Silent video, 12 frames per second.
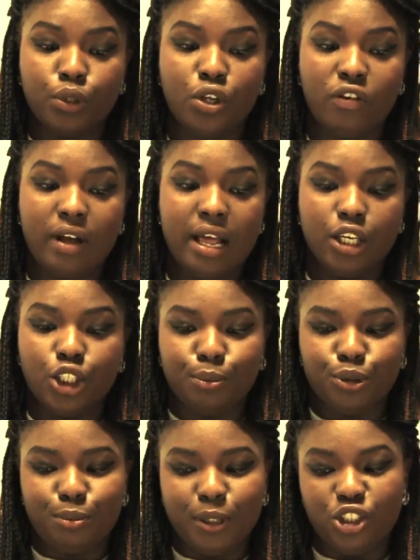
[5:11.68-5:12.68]
sort of
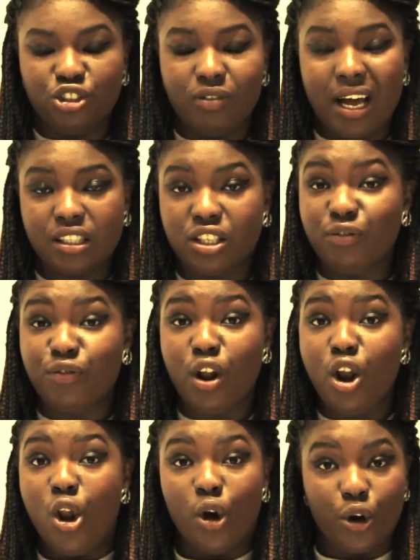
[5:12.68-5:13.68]
eligible to be dragged on for
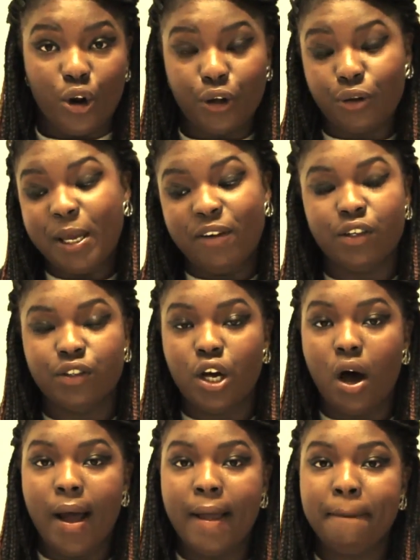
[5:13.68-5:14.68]
a long period of
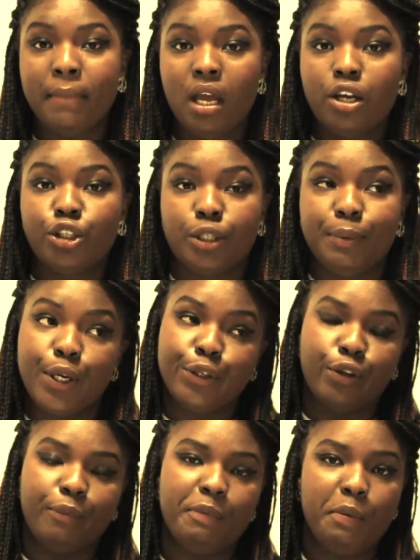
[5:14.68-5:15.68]
time just because
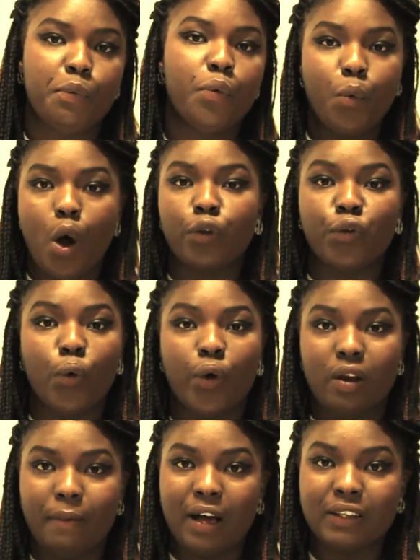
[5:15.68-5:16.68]
some people weren't
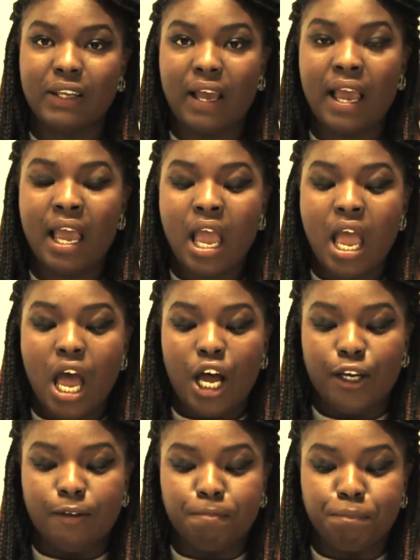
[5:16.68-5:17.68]
talking about it.
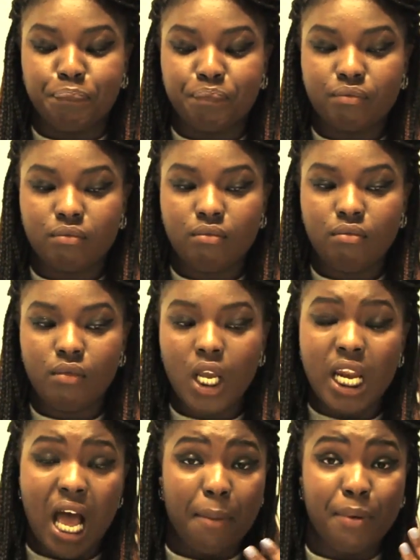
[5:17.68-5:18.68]
And
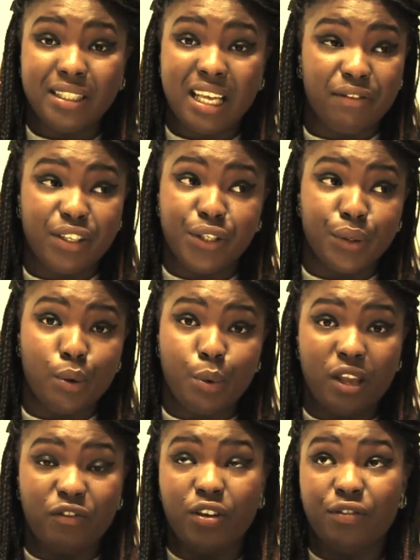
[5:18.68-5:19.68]
it happens every single
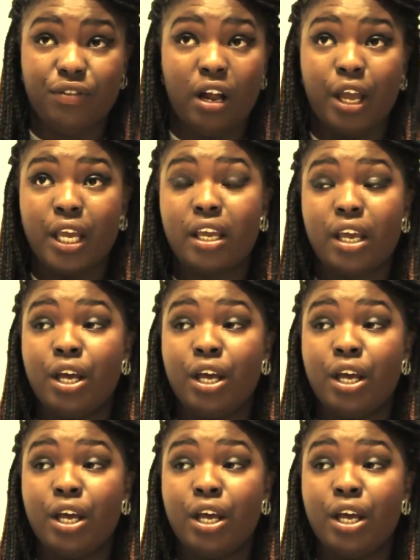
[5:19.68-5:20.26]
week with like